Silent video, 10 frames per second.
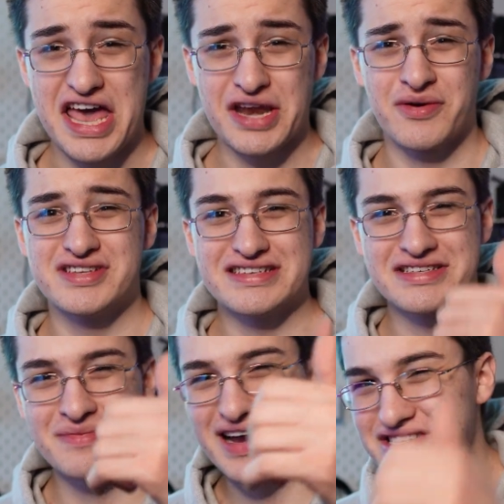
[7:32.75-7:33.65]
Anyways,
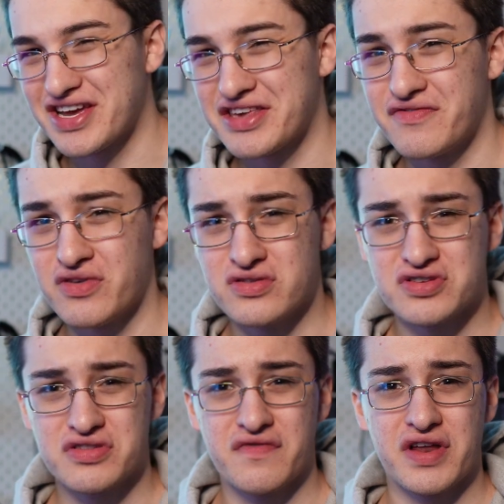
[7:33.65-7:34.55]
smash like if you
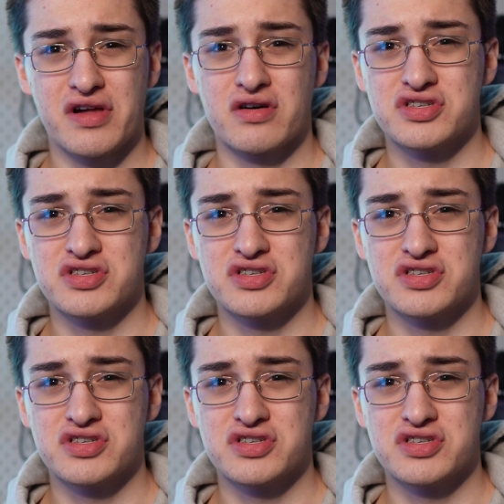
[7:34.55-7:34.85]
enjoyed the video,